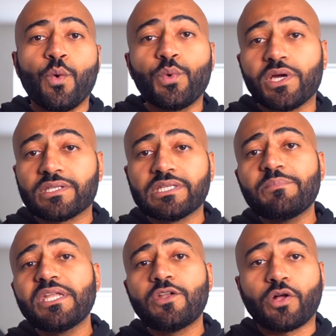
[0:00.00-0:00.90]
We are
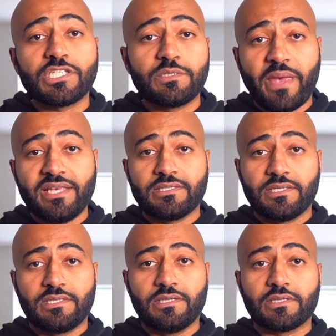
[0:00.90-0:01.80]
limited on space
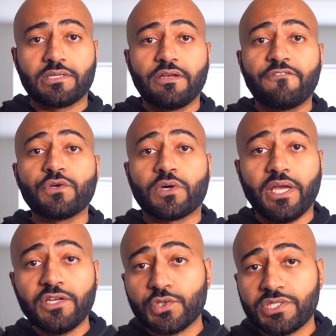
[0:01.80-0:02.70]
this year. If you are
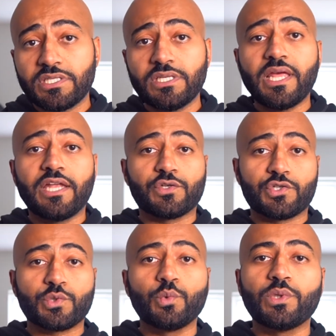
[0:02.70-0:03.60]
interested and your
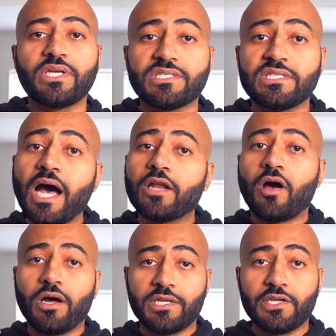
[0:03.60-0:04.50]
school is not
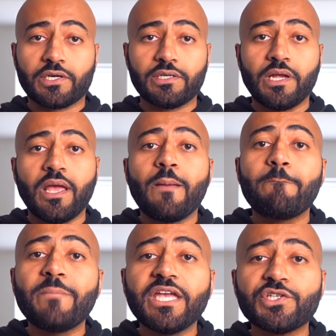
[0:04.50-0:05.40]
on here,
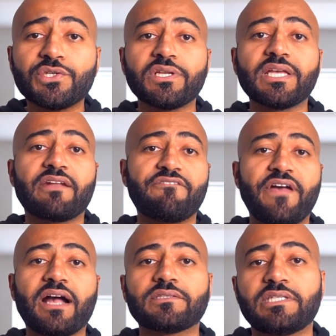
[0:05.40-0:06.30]
make sure to get a
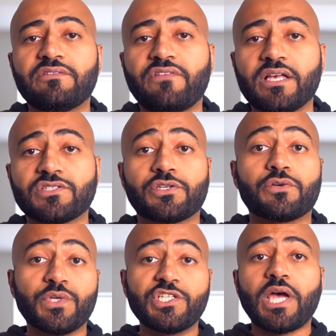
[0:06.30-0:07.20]
faculty advisor
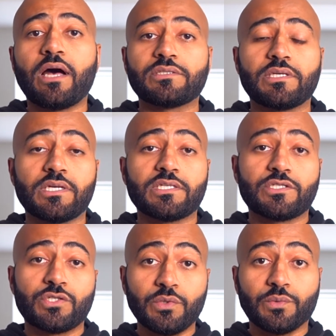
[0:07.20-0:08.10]
to reach out to us
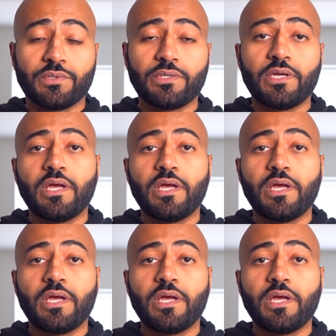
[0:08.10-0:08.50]
soon.